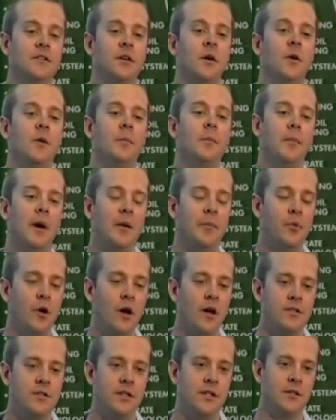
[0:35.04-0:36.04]
So my
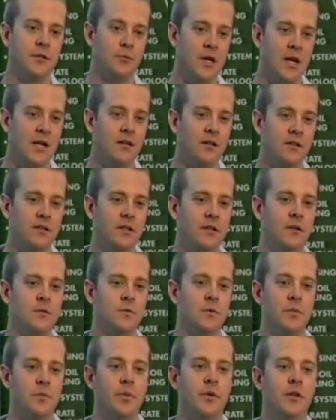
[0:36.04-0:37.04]
project directly
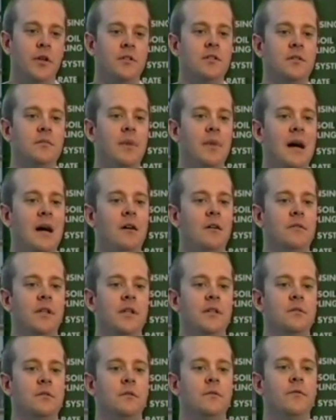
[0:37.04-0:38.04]
deals with producing
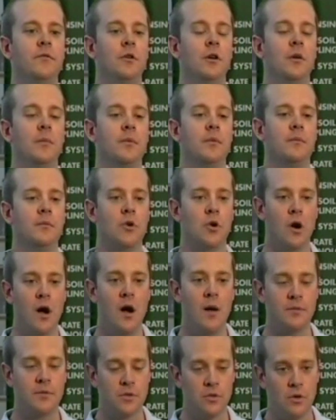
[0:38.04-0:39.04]
biodiesel from
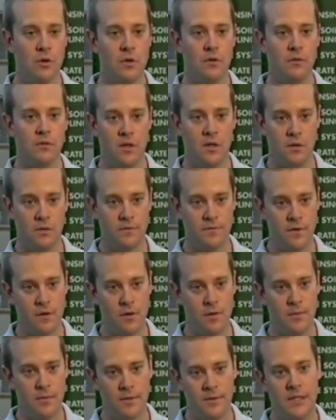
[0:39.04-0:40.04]
crops grown on
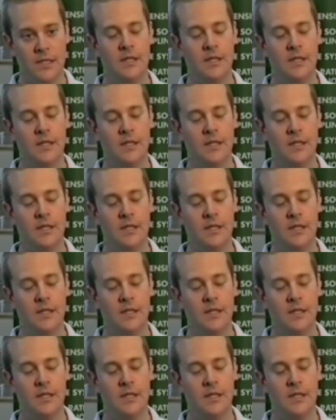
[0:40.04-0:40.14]
farm.